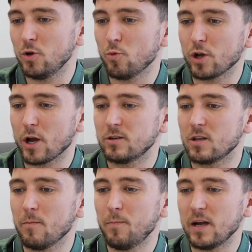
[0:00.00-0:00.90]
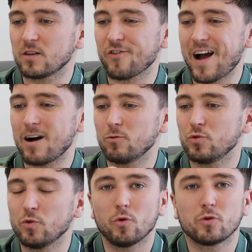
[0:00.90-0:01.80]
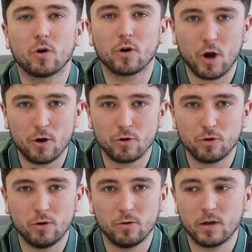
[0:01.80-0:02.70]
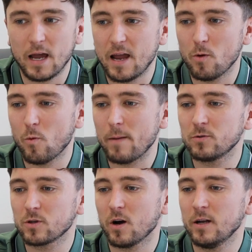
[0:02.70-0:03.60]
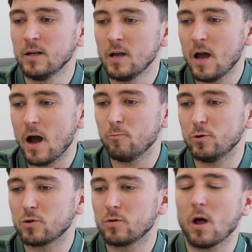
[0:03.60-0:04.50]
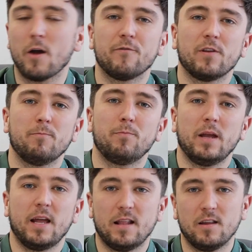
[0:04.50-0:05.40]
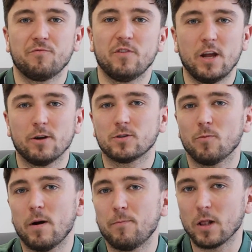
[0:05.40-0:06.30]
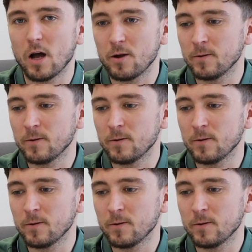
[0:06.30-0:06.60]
You want to go to the pixfraoutdoor.co.uk website, which will hopefully be in this video somewhere below.